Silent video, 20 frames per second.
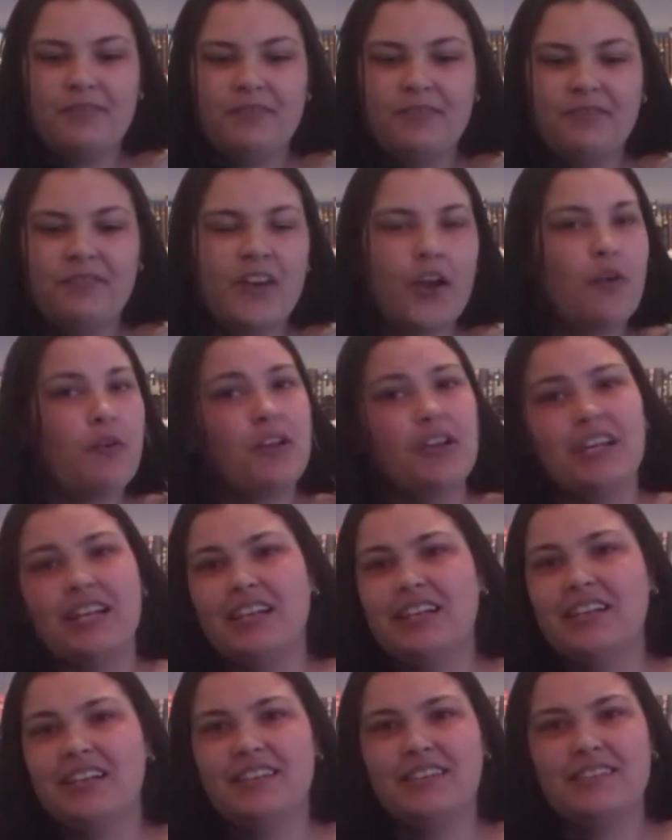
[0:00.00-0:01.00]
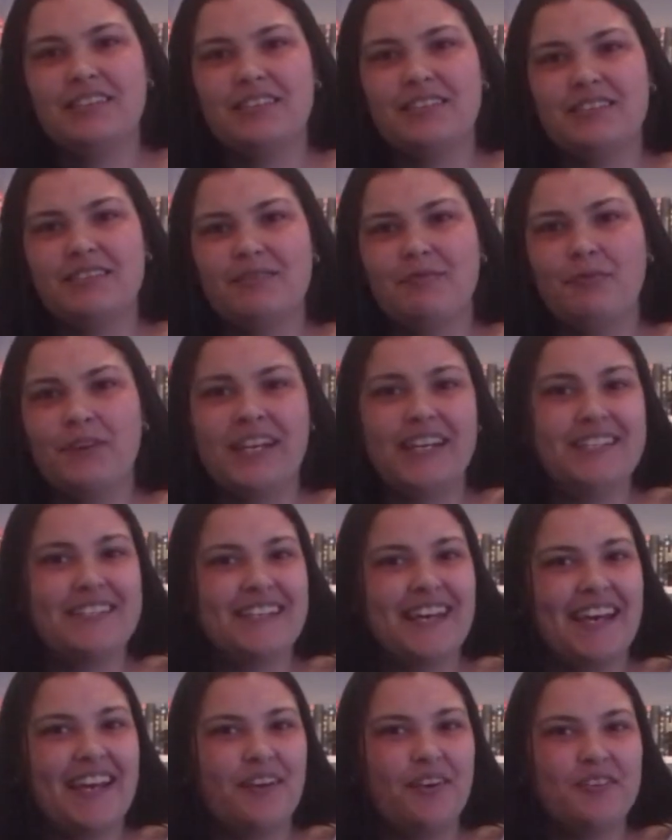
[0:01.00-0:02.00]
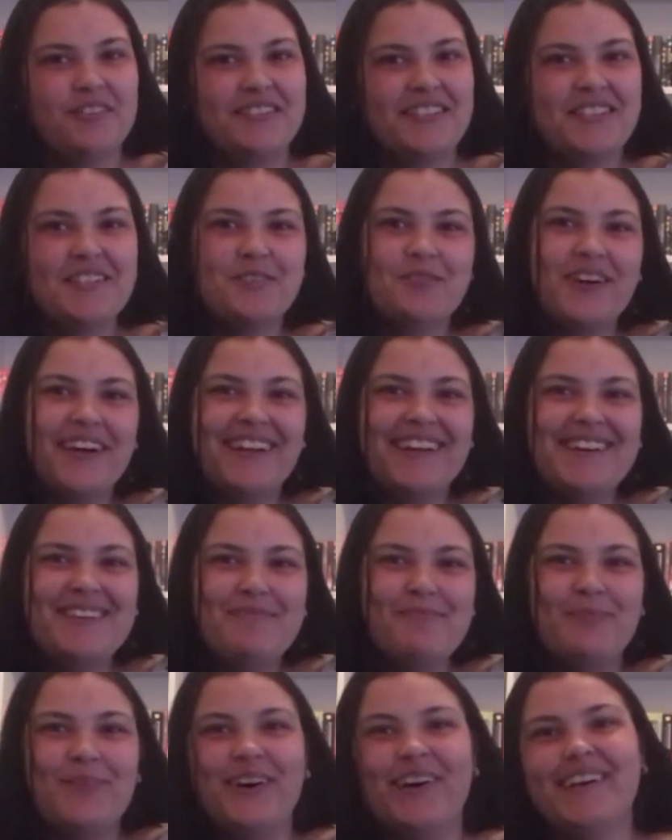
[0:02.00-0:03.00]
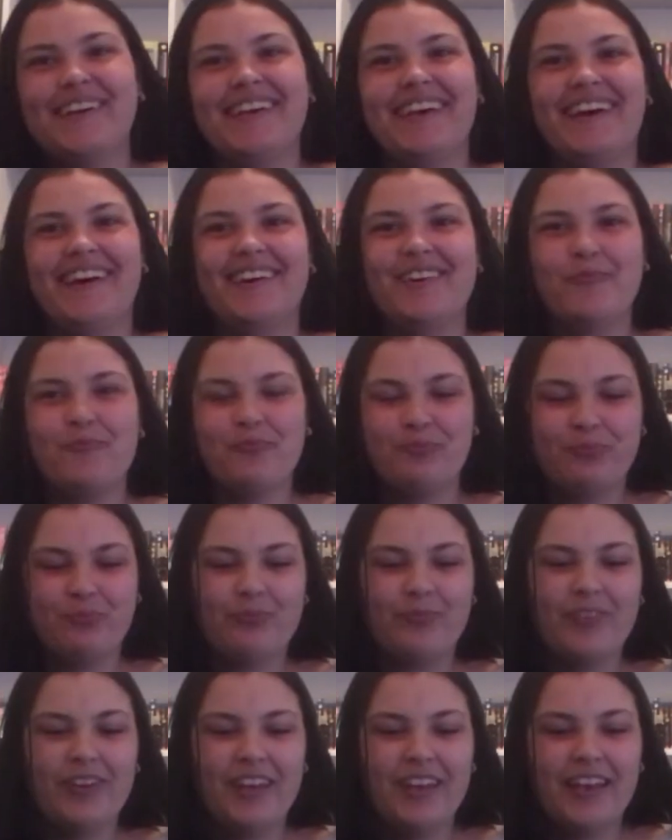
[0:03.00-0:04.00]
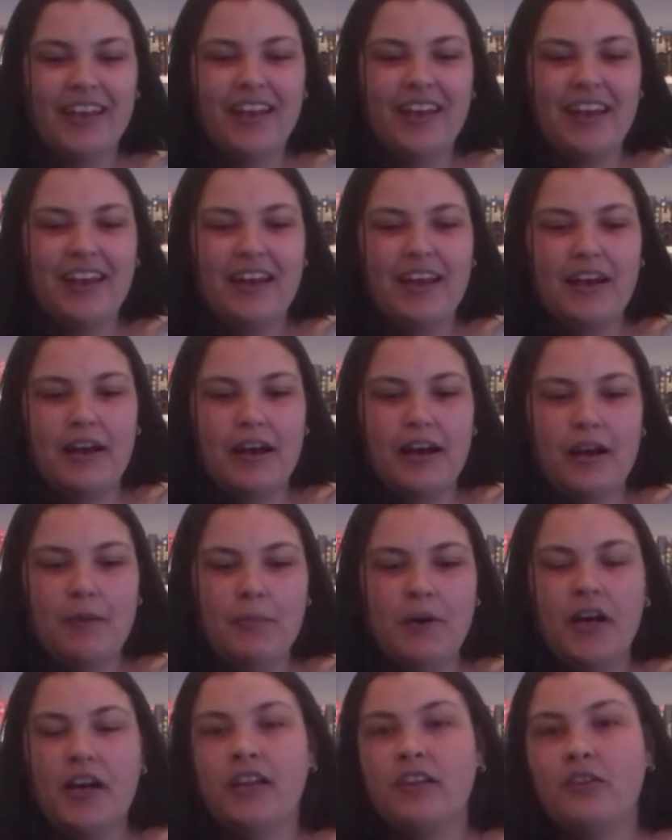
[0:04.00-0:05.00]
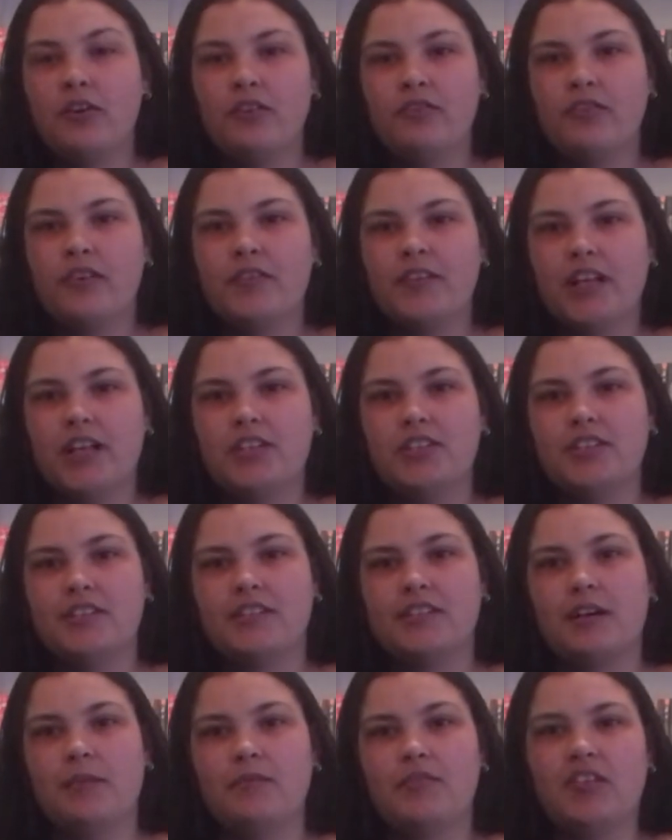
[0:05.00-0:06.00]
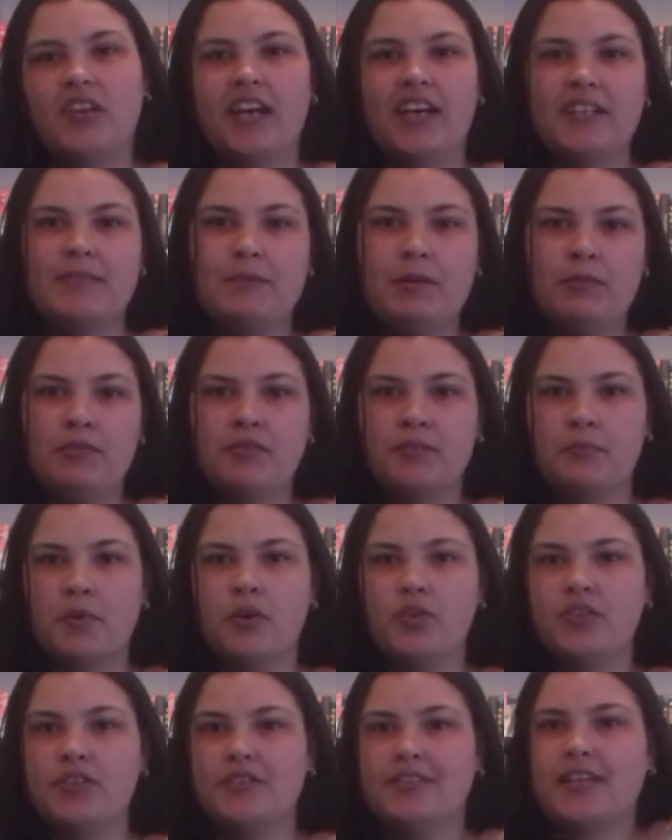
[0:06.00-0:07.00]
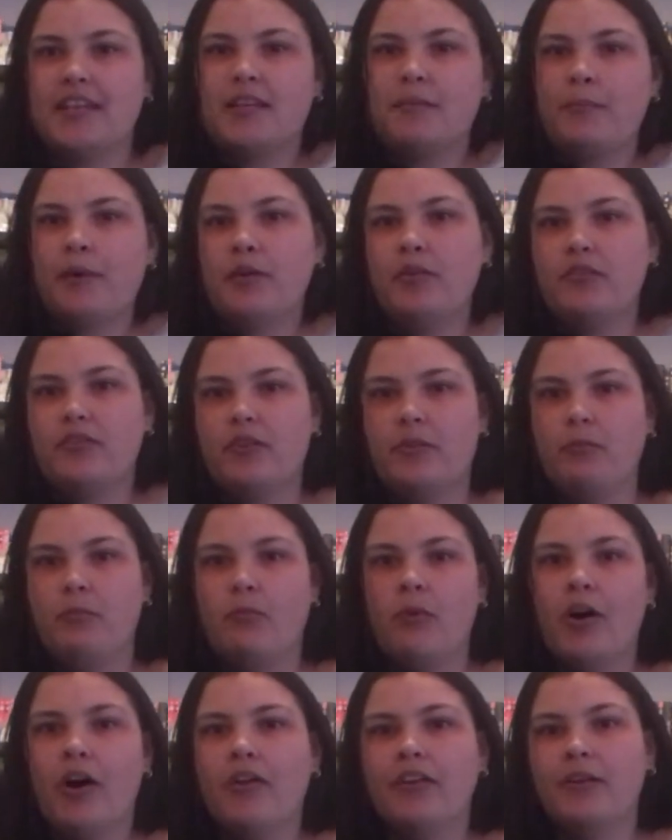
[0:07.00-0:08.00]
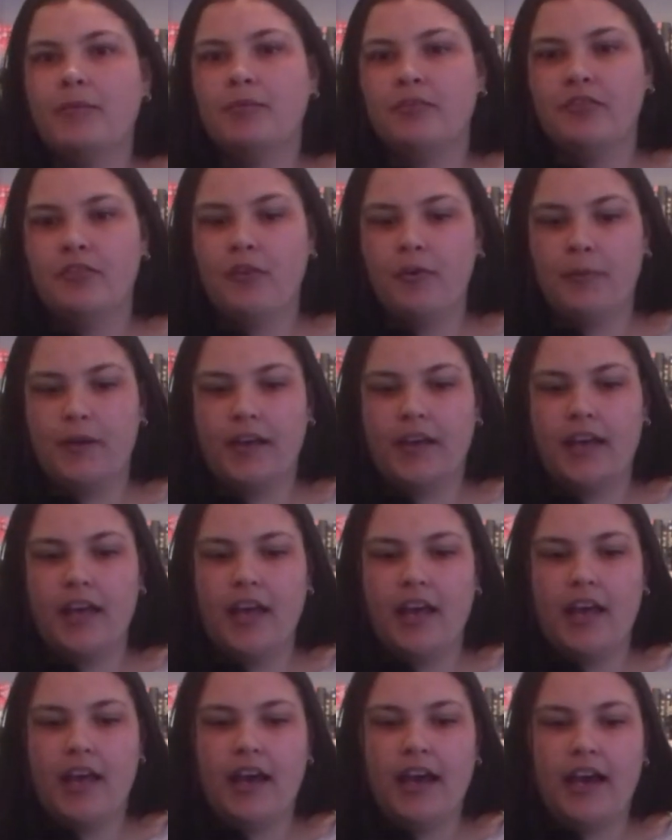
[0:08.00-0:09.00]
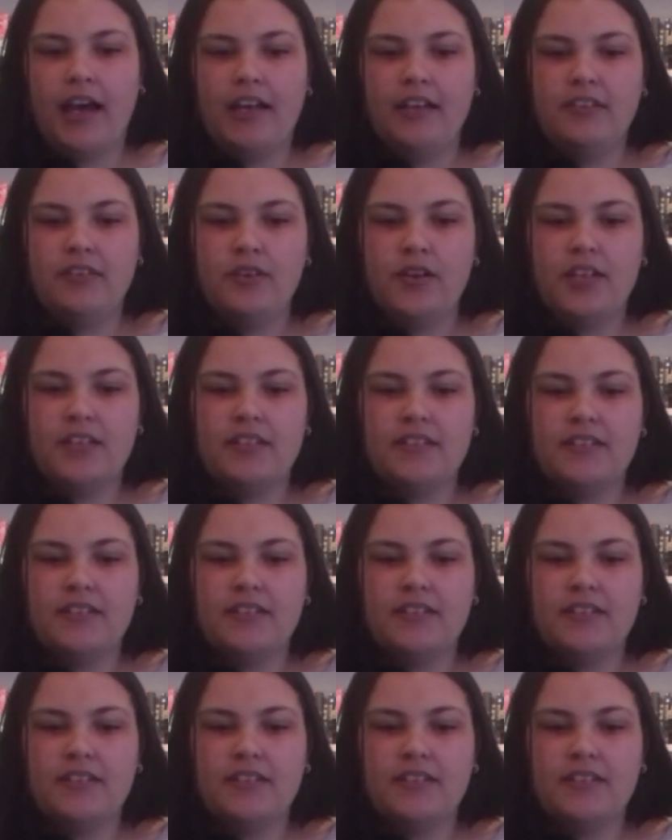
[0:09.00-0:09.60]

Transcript: Very weird take on Cinderella, but yeah. But a lot of revelations come to light as people's emotions get the better of them while they're performing, and you get to